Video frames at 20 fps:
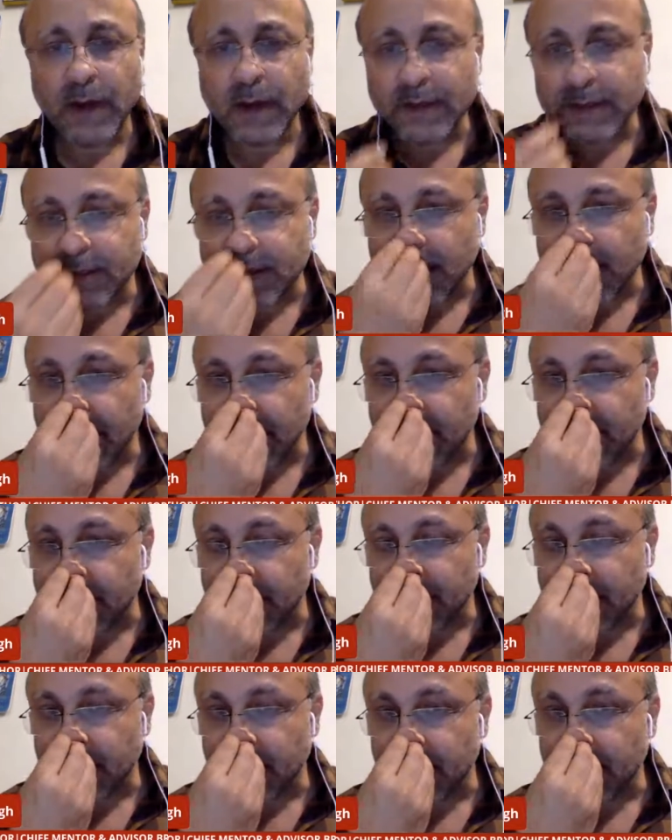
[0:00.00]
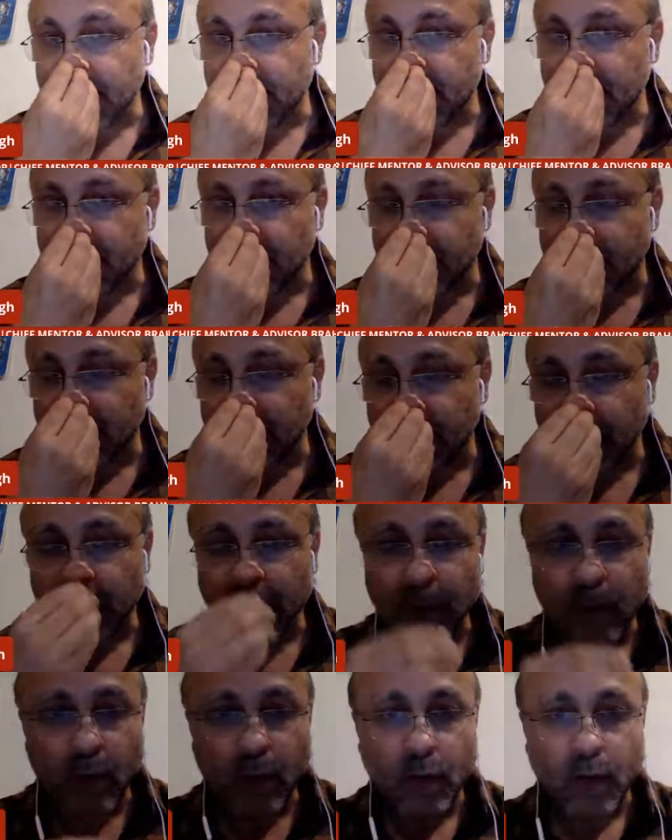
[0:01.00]
understand
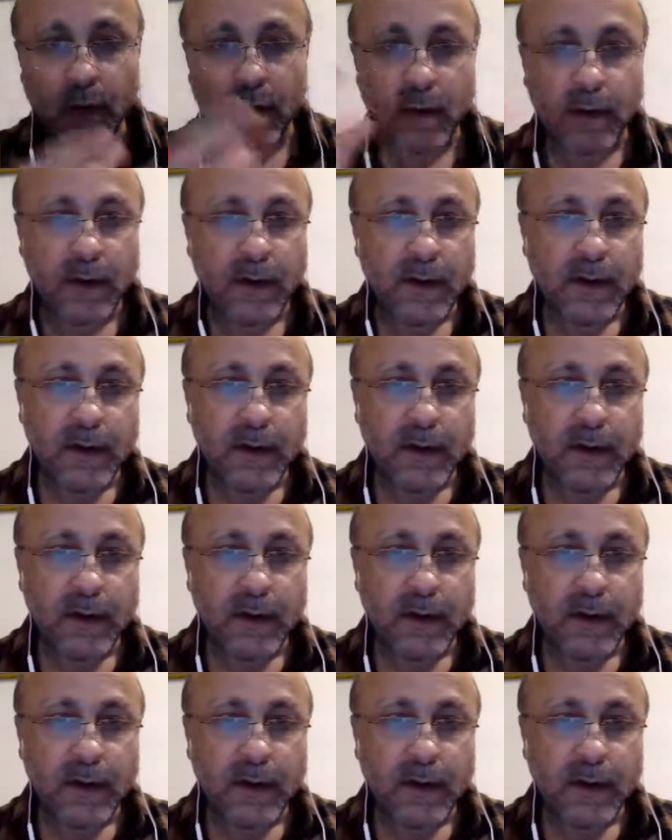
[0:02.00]
the whole